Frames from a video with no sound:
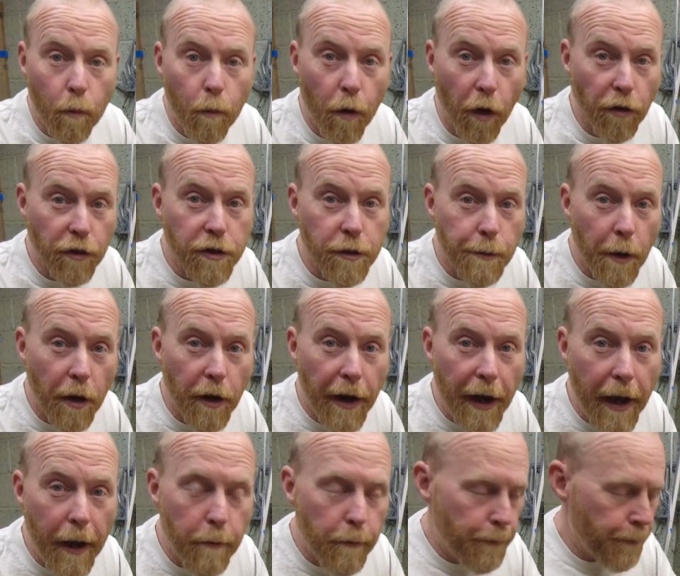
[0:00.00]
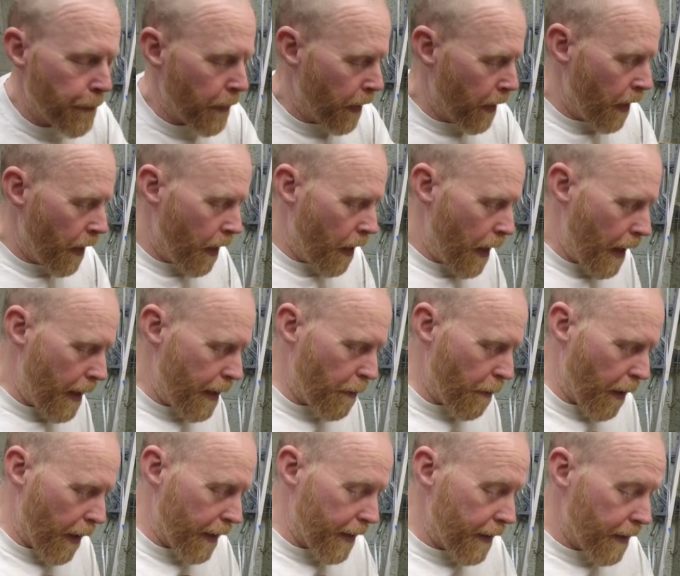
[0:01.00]
on tomorrow now.
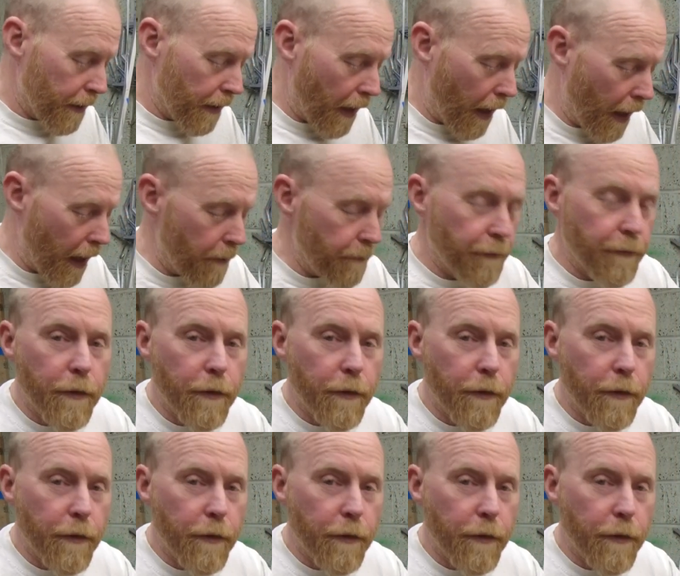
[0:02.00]
Anyway, I've